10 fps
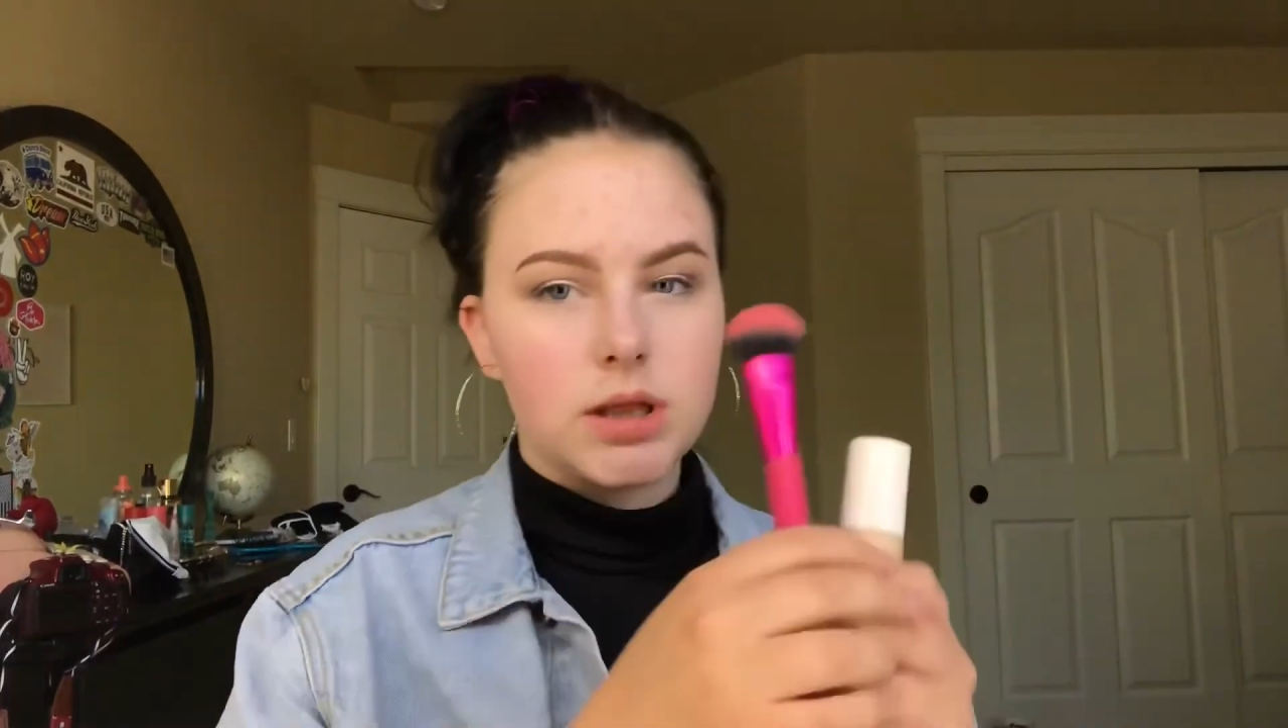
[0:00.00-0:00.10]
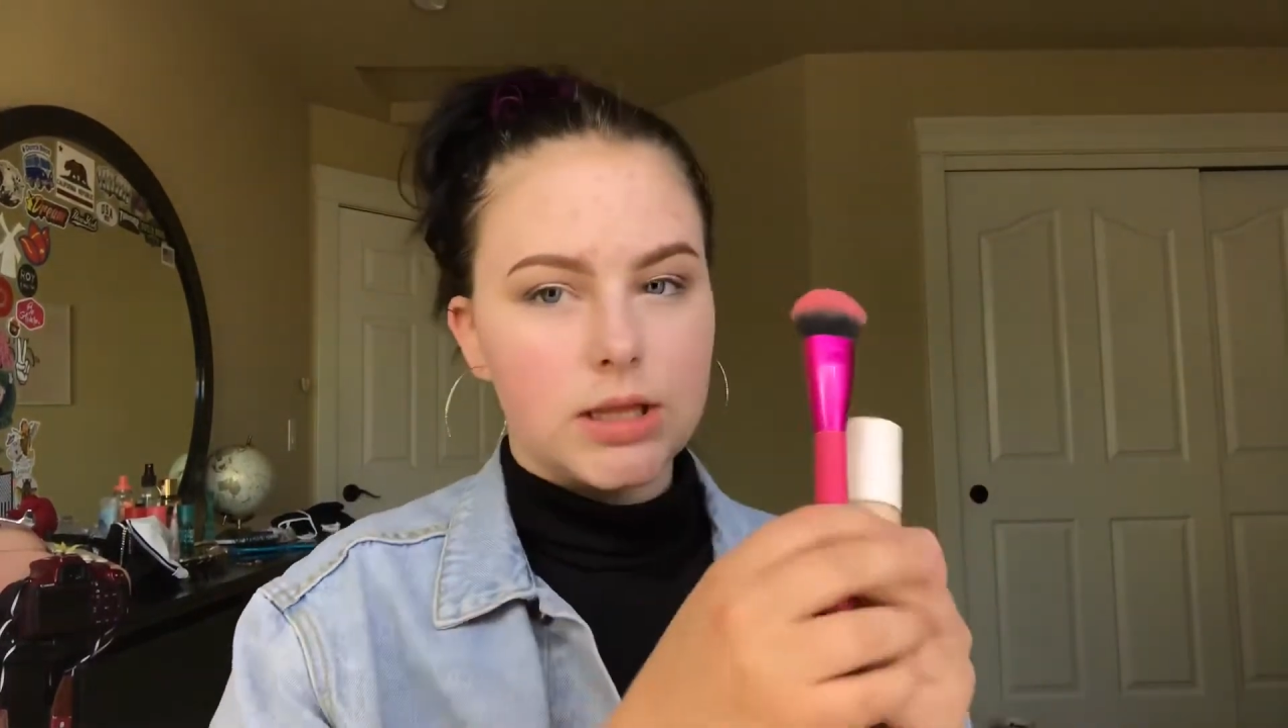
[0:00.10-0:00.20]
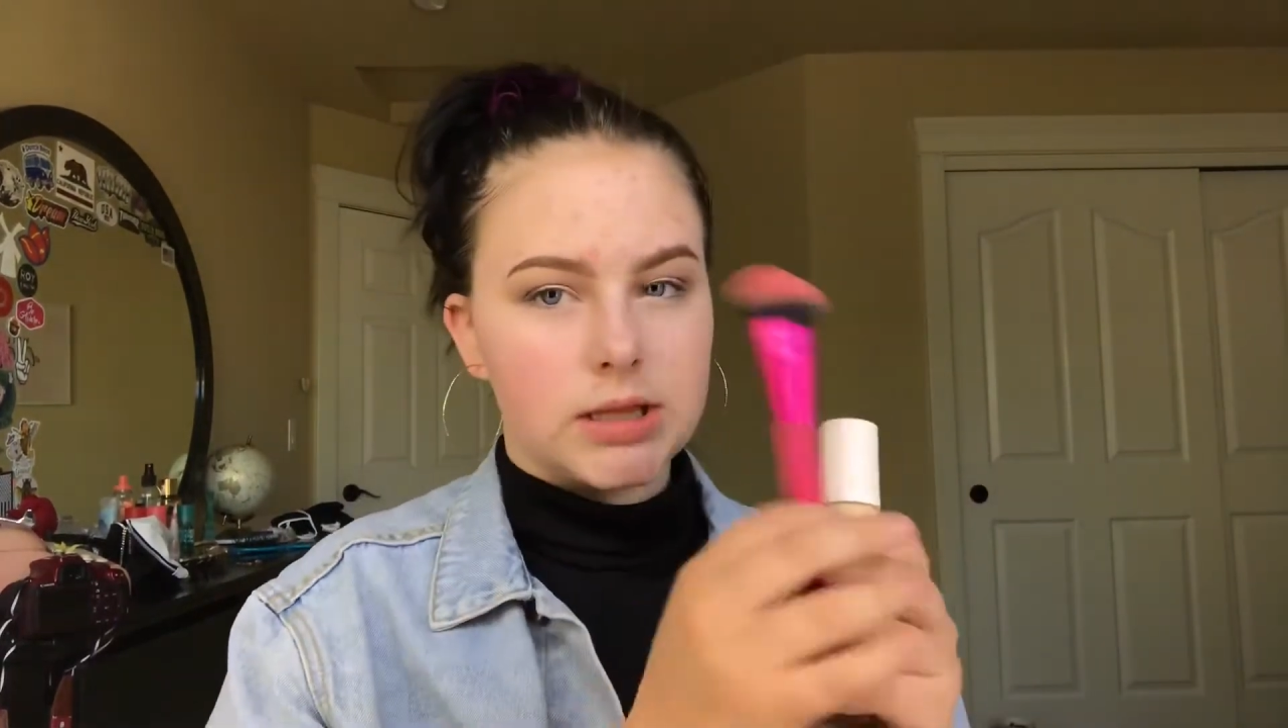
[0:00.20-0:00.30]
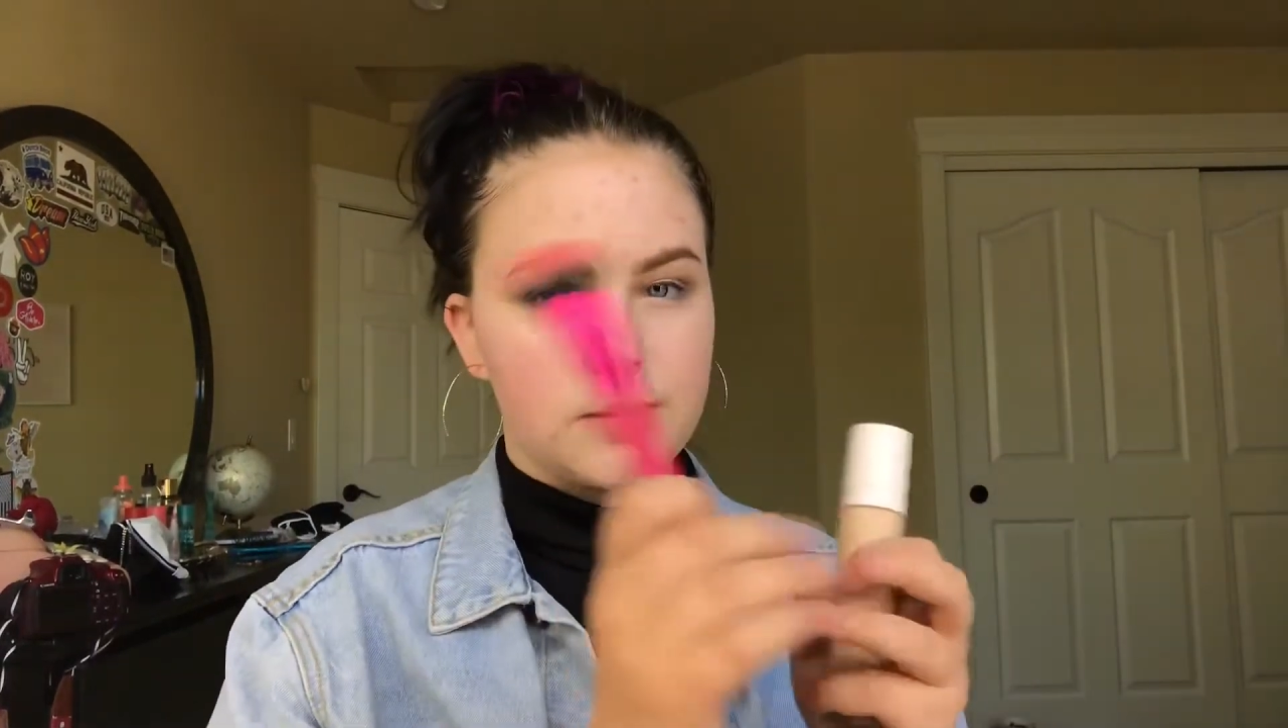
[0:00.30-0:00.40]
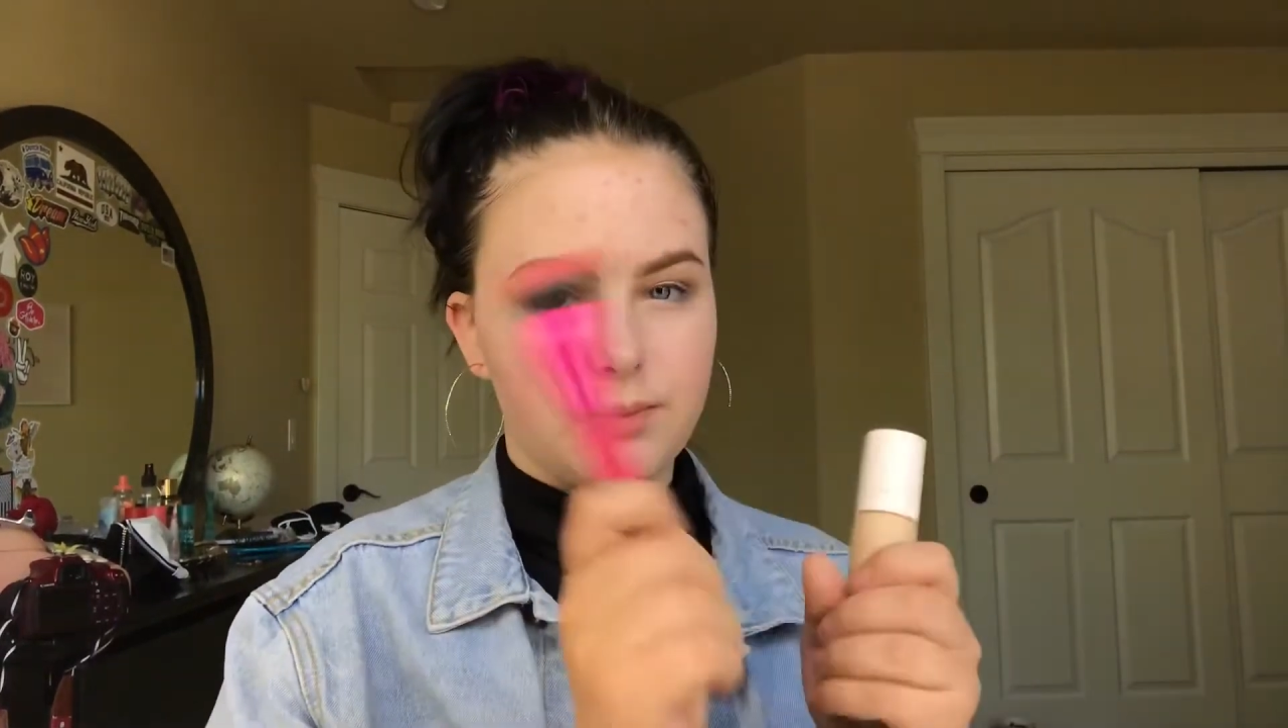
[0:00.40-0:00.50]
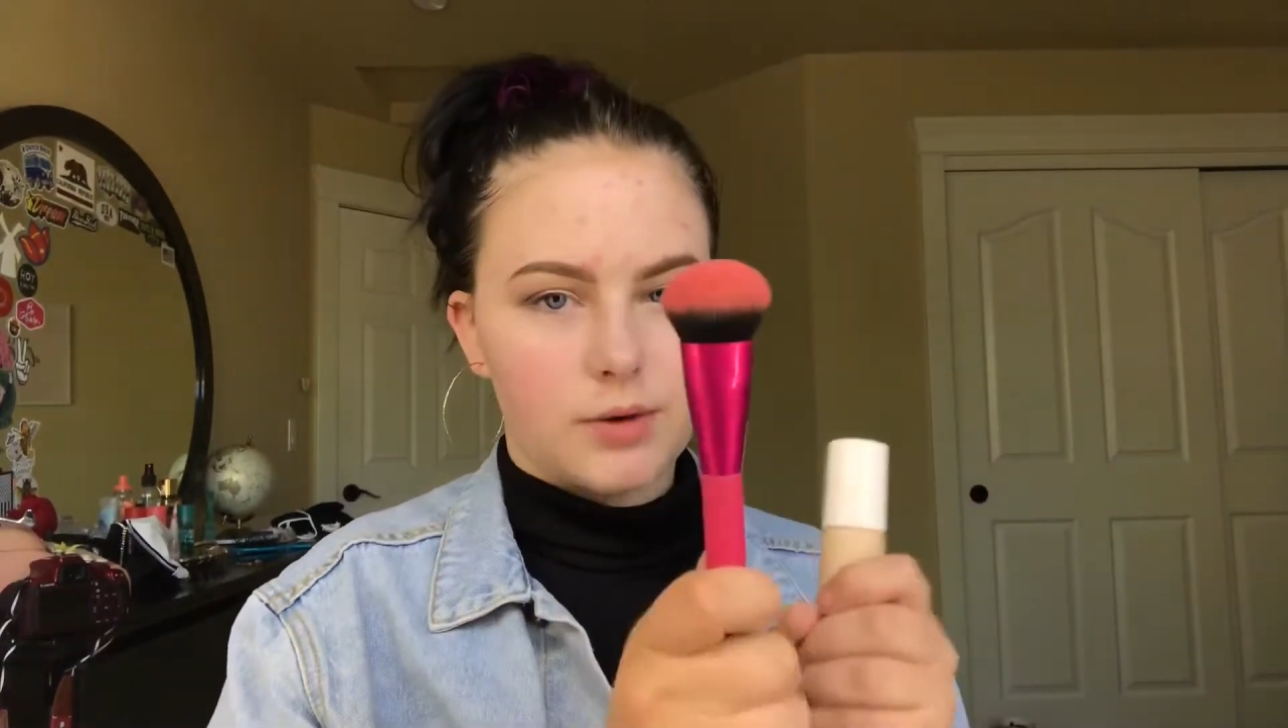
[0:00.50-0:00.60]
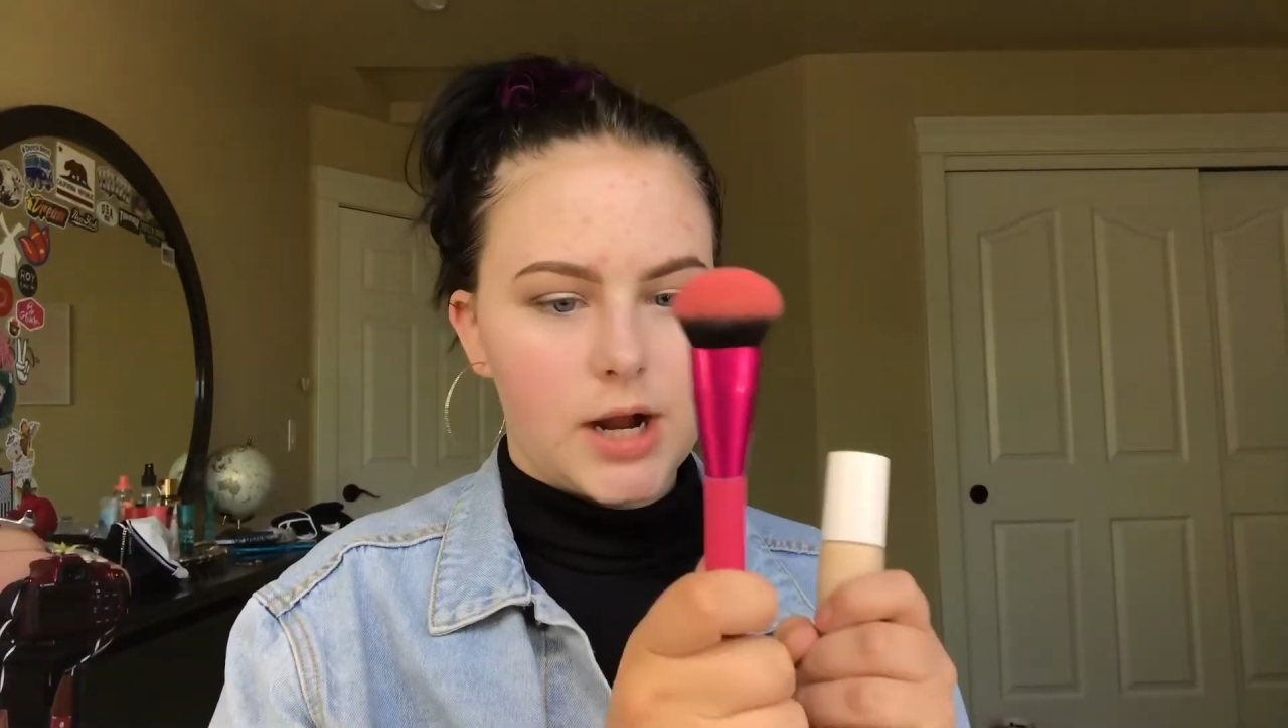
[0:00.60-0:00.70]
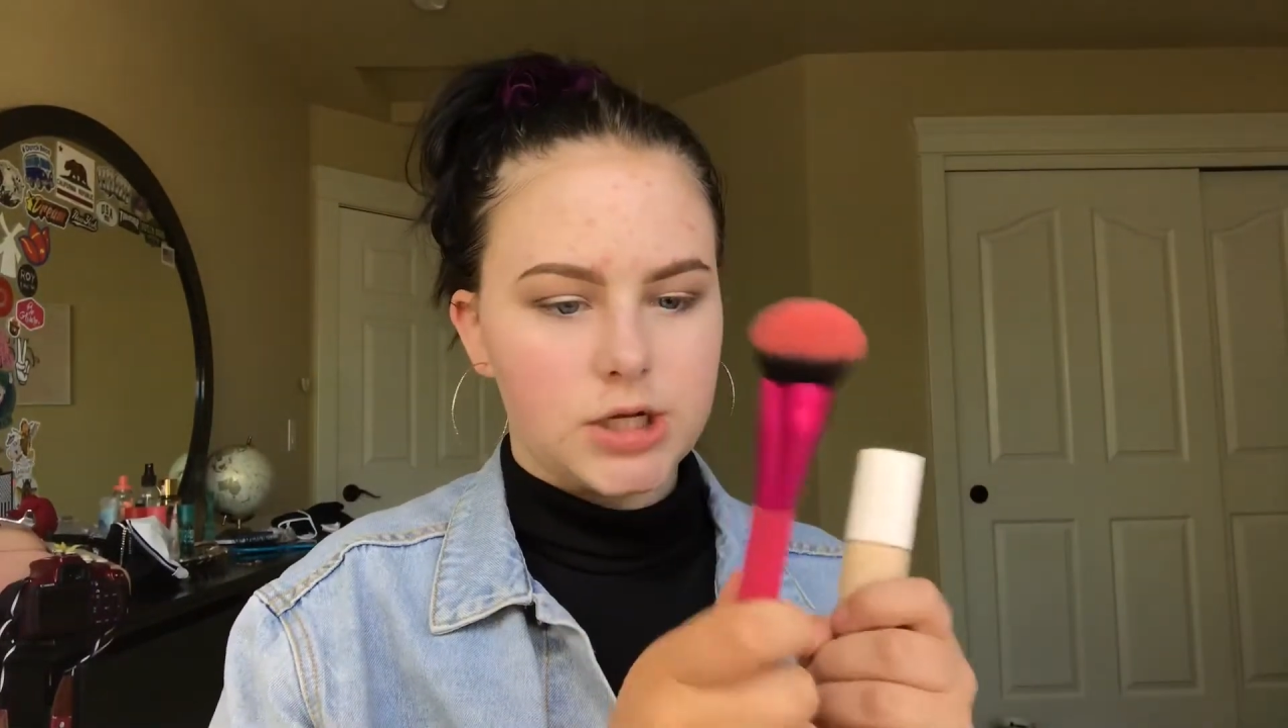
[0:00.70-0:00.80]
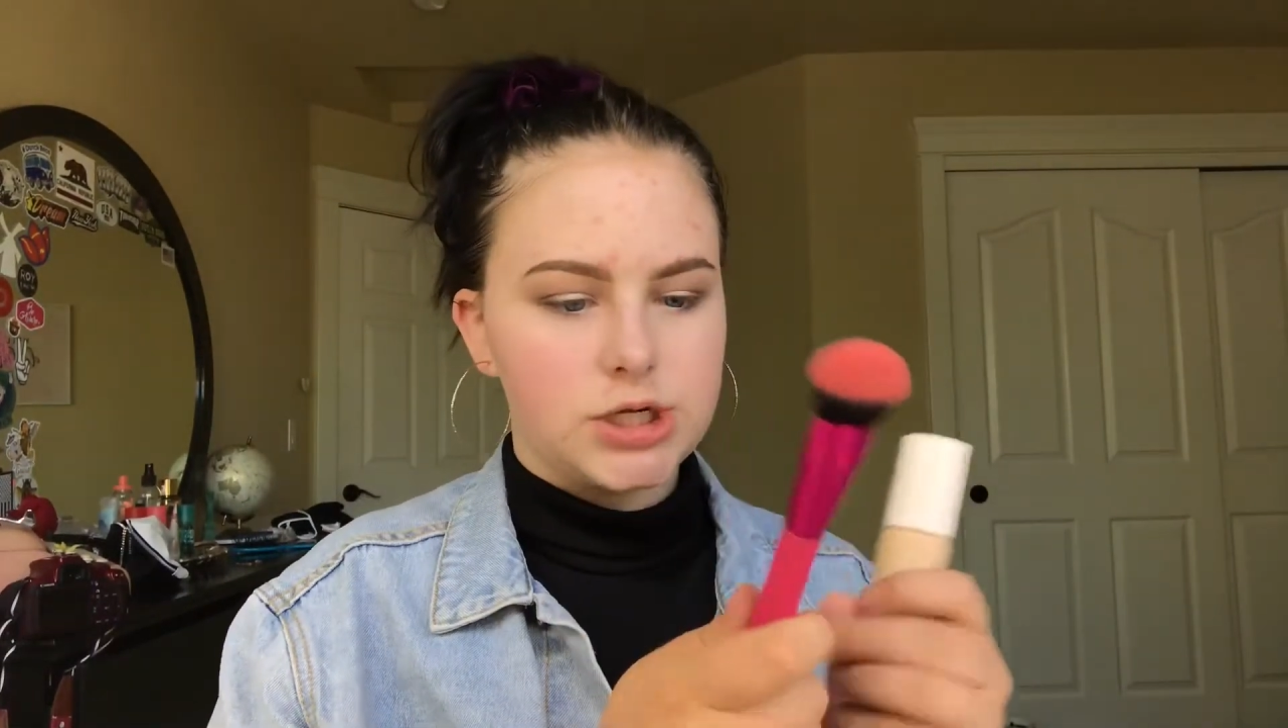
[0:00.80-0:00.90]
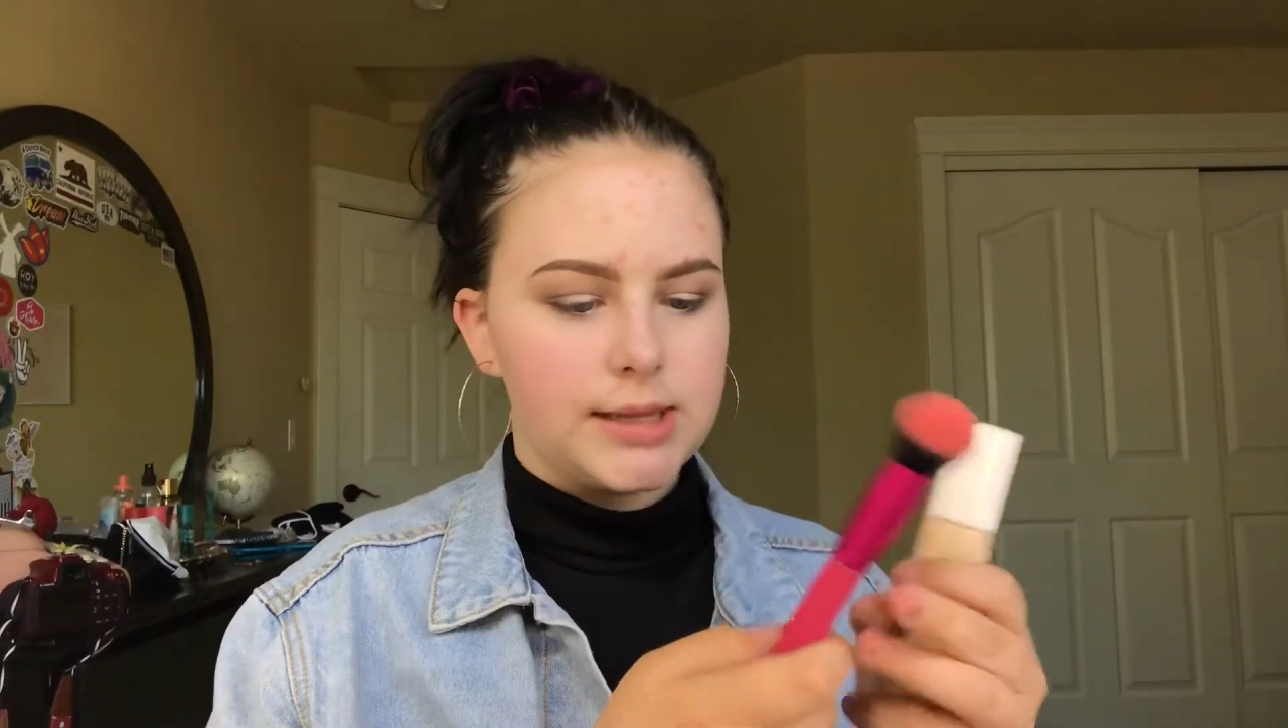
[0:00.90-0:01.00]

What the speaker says: this brush.